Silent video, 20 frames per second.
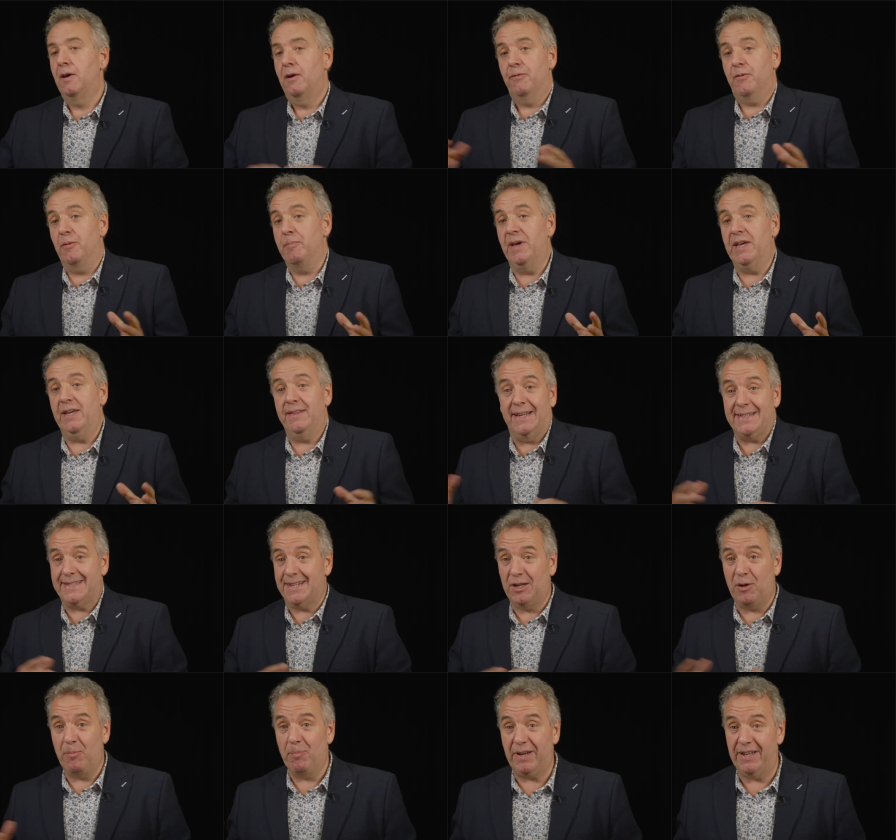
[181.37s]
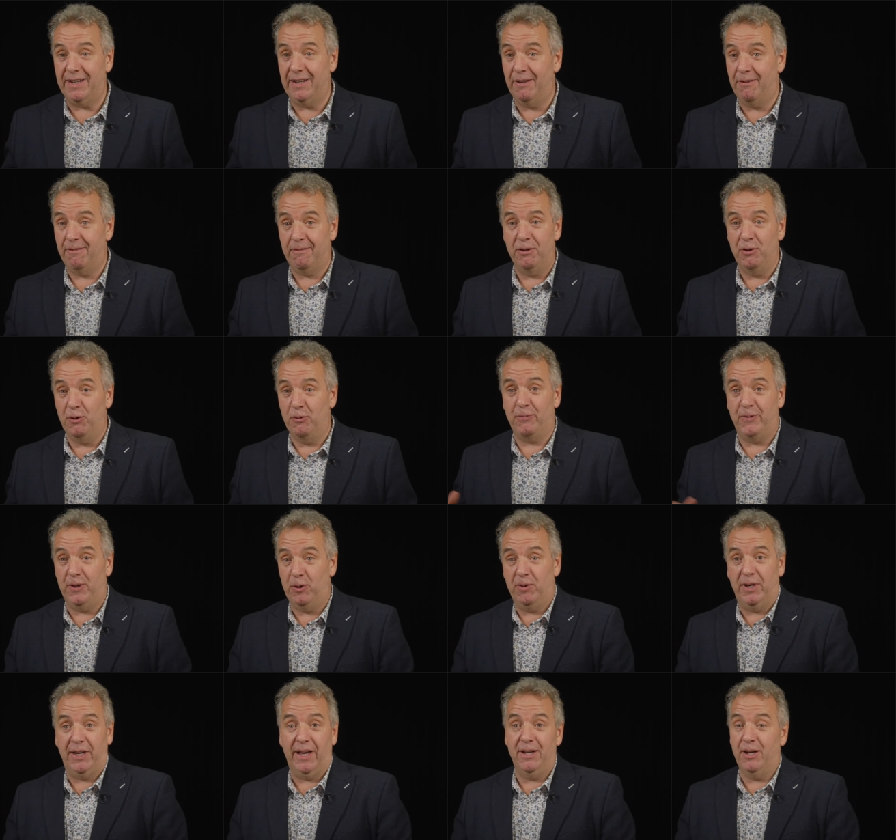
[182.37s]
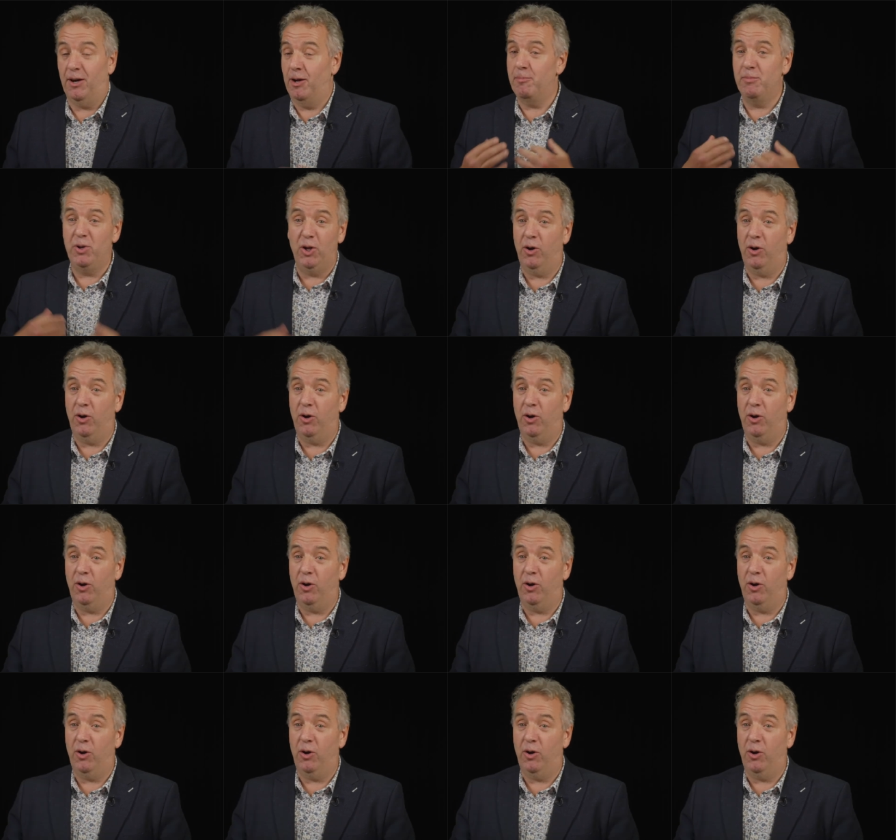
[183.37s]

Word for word: For me, that's a completely new field again. I'm